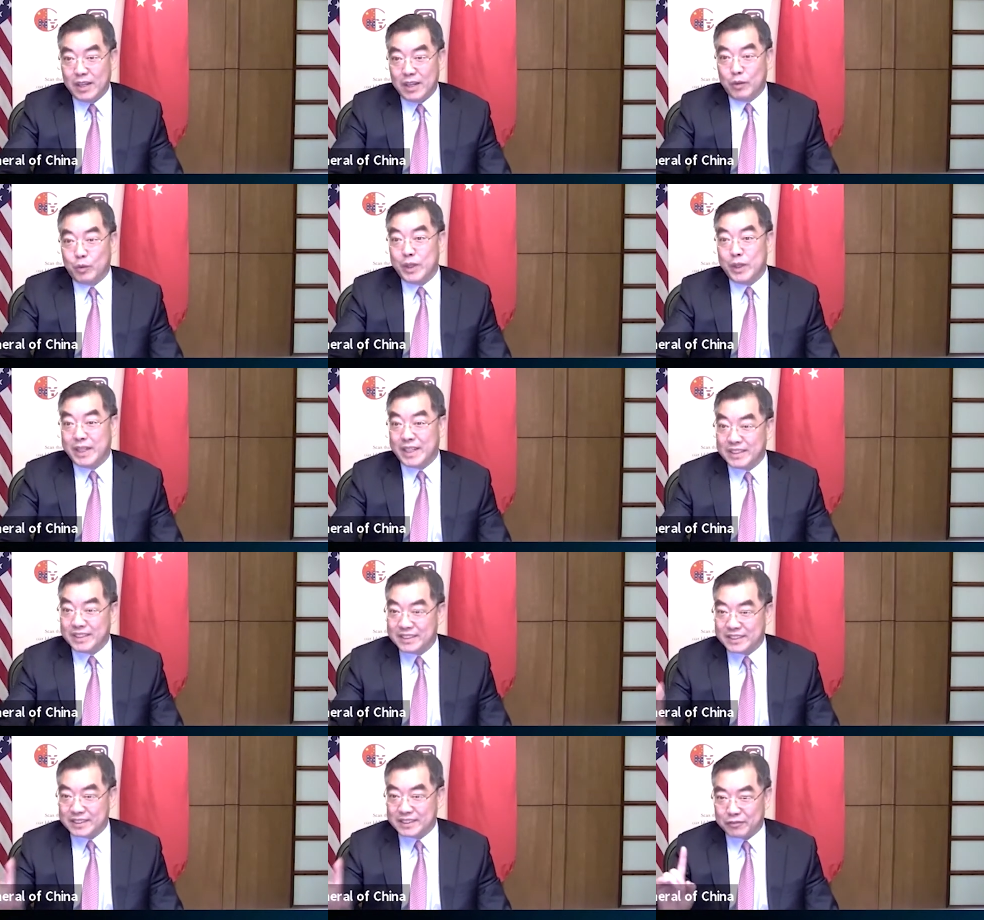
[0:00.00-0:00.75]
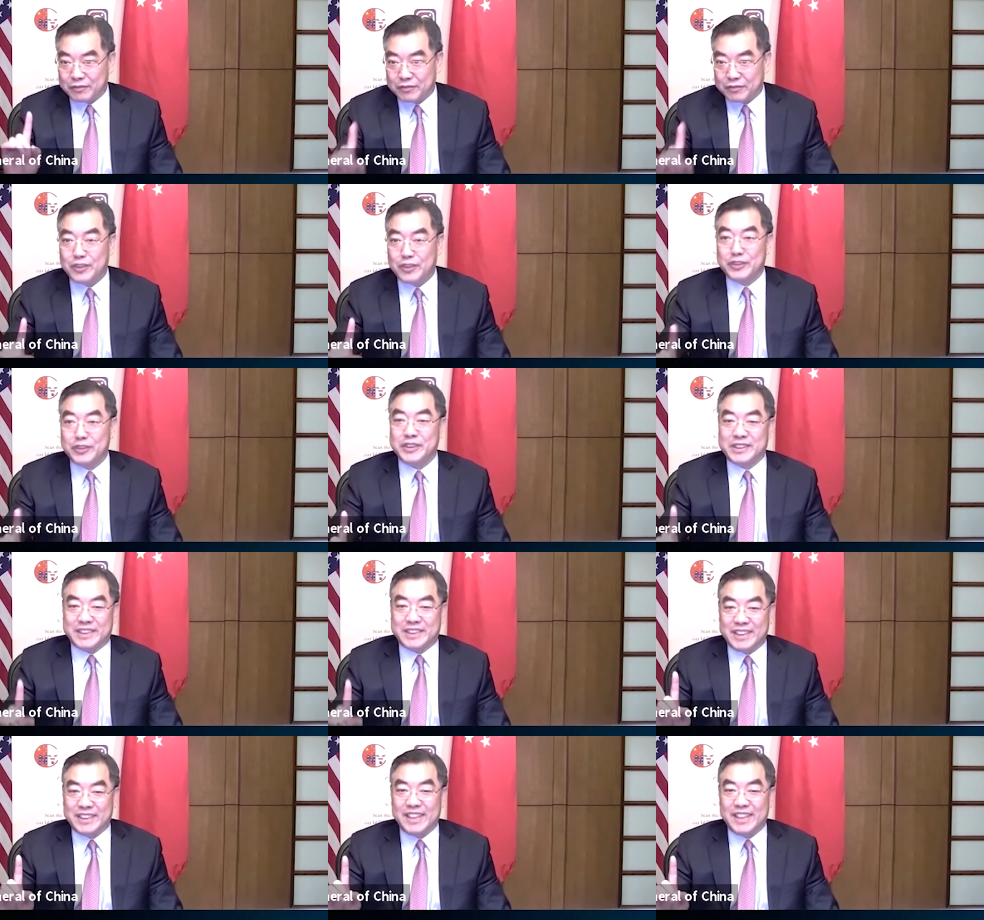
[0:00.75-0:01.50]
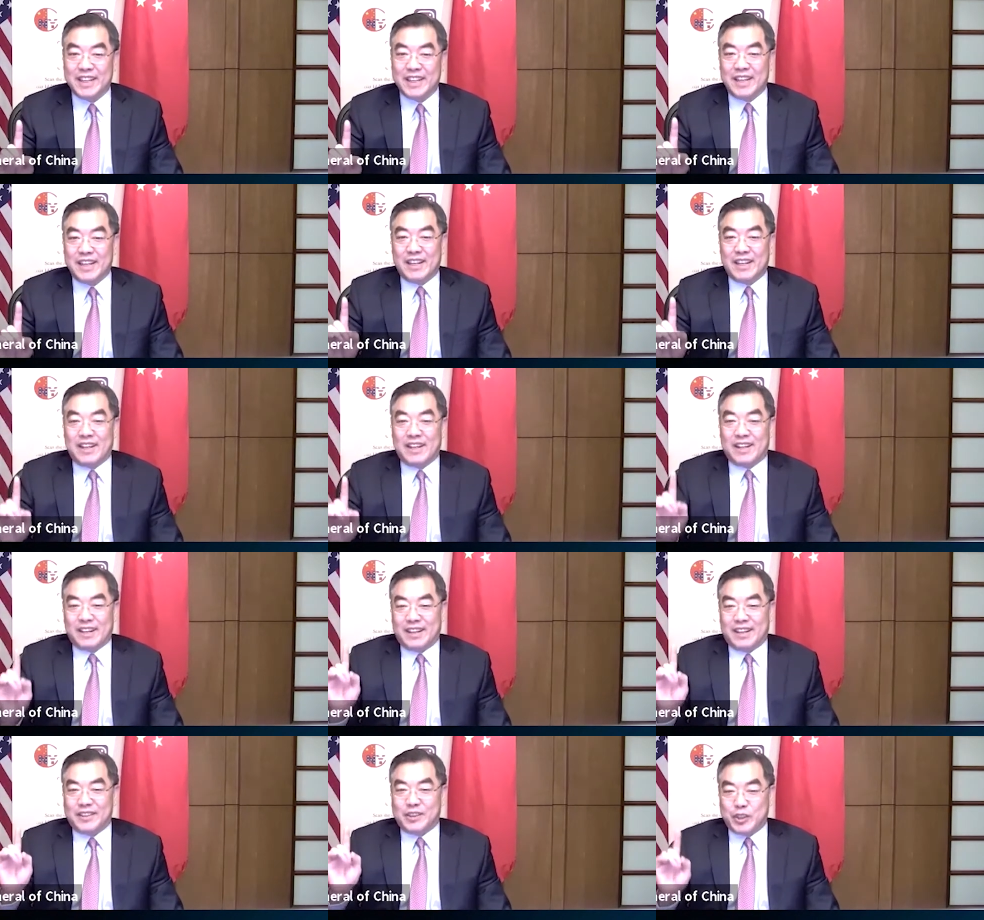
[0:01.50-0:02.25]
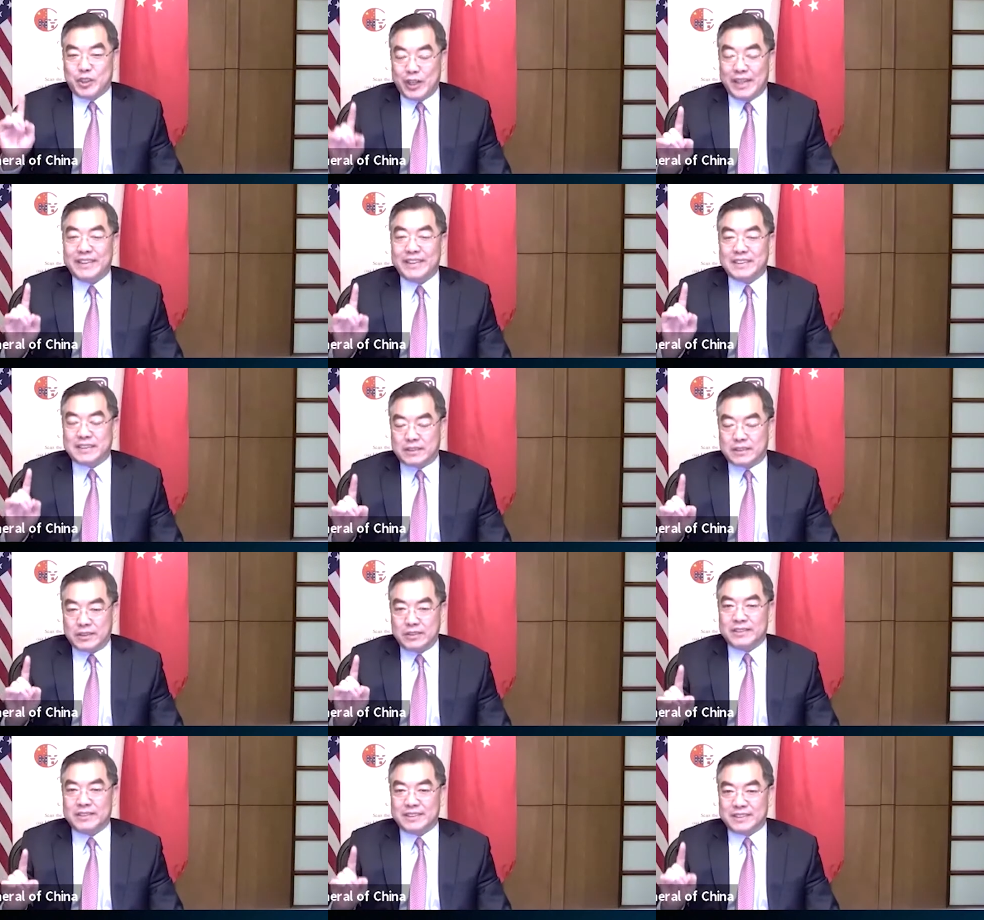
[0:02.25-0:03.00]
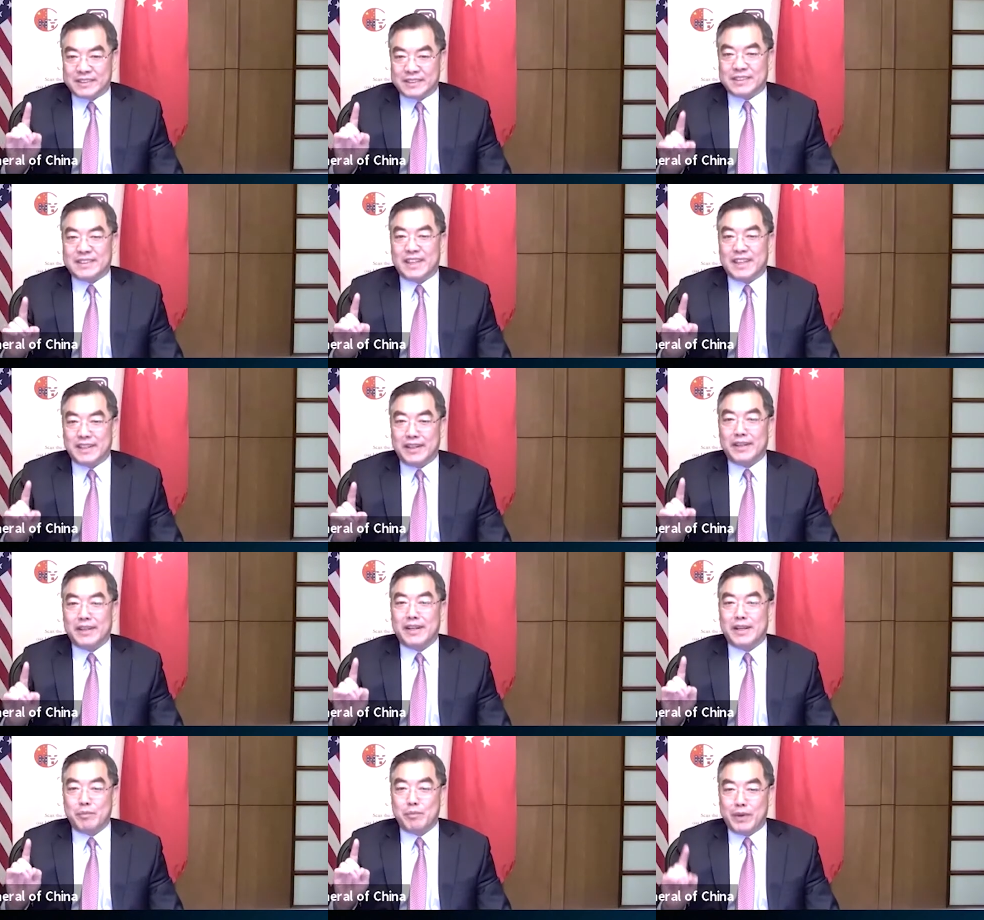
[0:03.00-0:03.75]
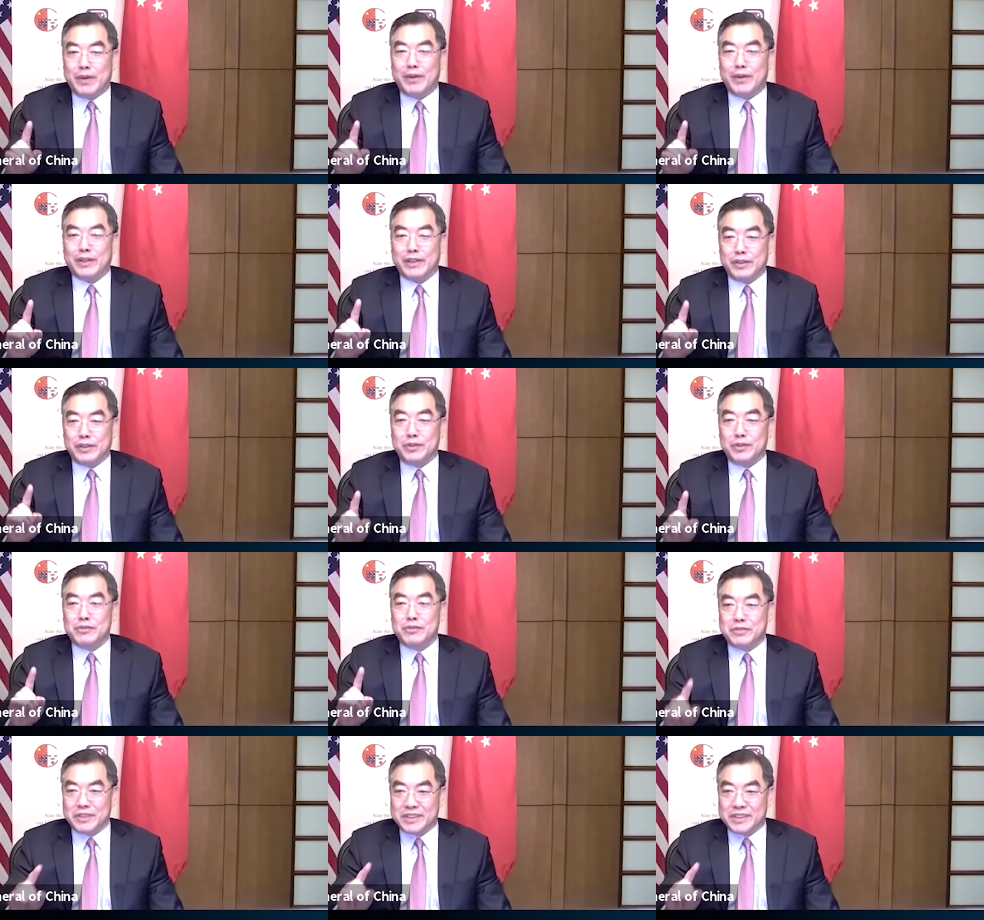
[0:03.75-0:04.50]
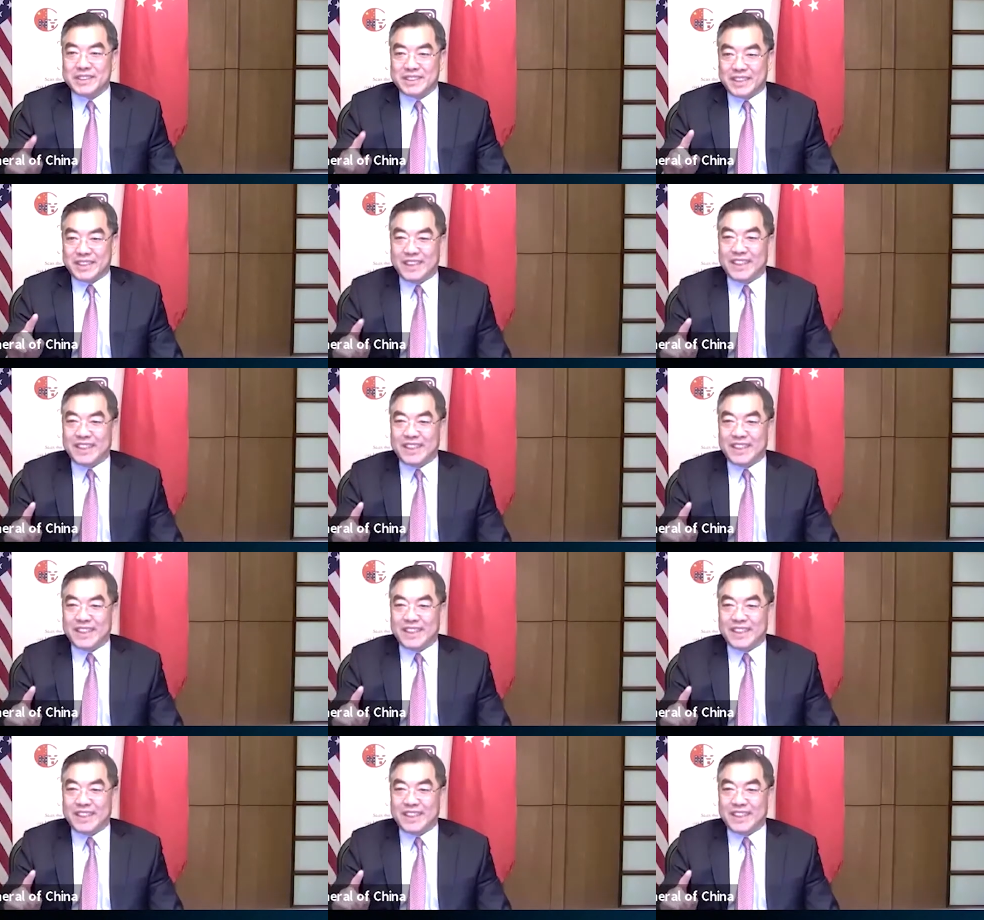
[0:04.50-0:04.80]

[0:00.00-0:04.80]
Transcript: We get the first Chinese students studying American university